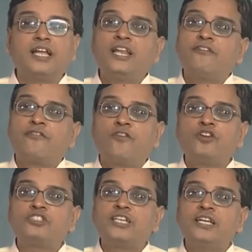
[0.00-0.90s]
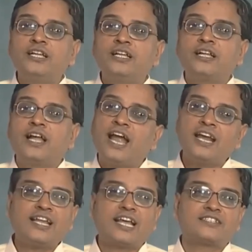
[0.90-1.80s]
in a forging
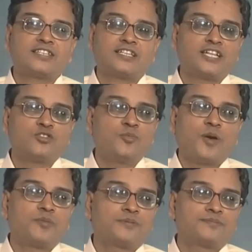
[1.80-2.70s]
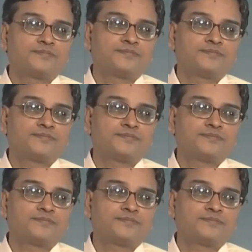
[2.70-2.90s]
and casting there is no problem